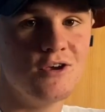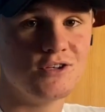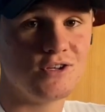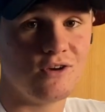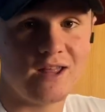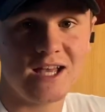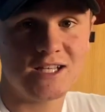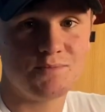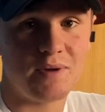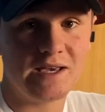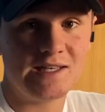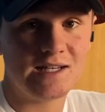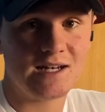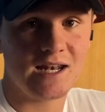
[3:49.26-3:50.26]
So that's
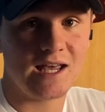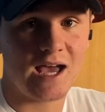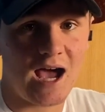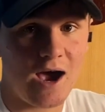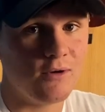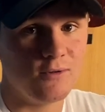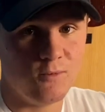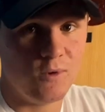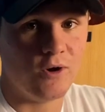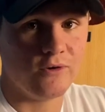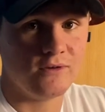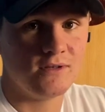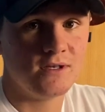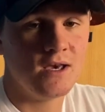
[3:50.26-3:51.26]
basically how it
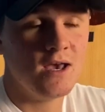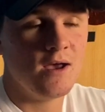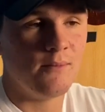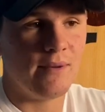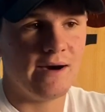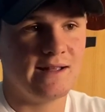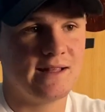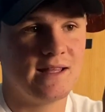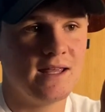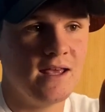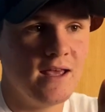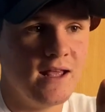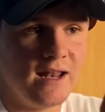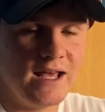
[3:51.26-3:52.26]
works. But
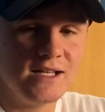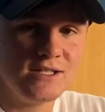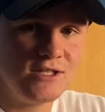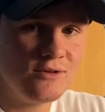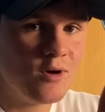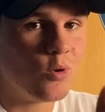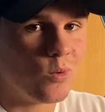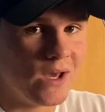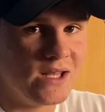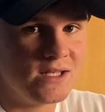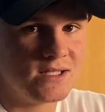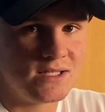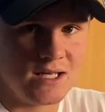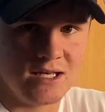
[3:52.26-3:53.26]
let's do a
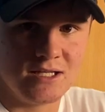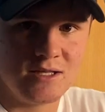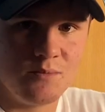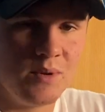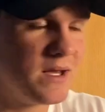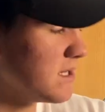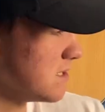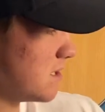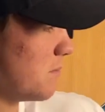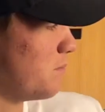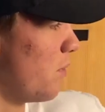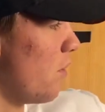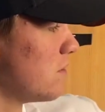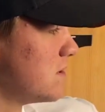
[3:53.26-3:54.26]
range test, because the
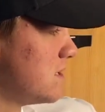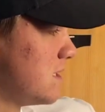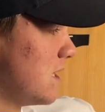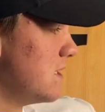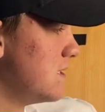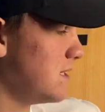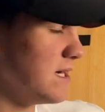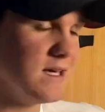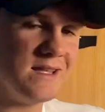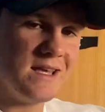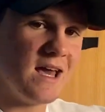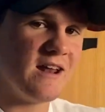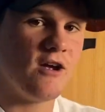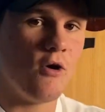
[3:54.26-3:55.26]
box says
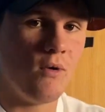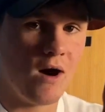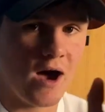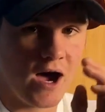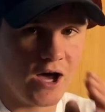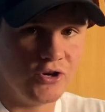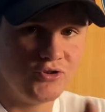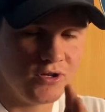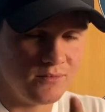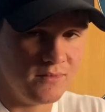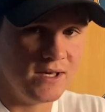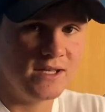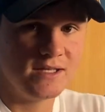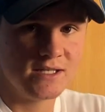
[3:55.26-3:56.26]
it can go 100
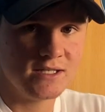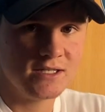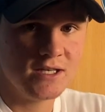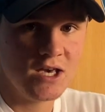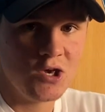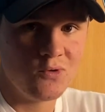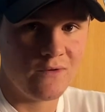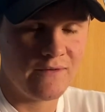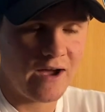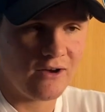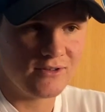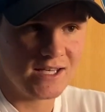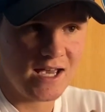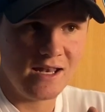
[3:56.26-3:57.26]
meters
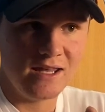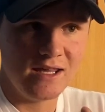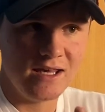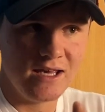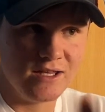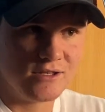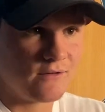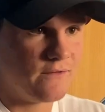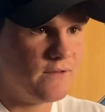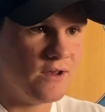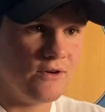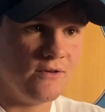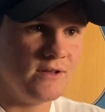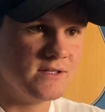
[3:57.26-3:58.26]
without any
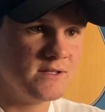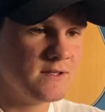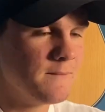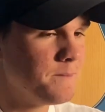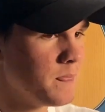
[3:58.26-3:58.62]
interference.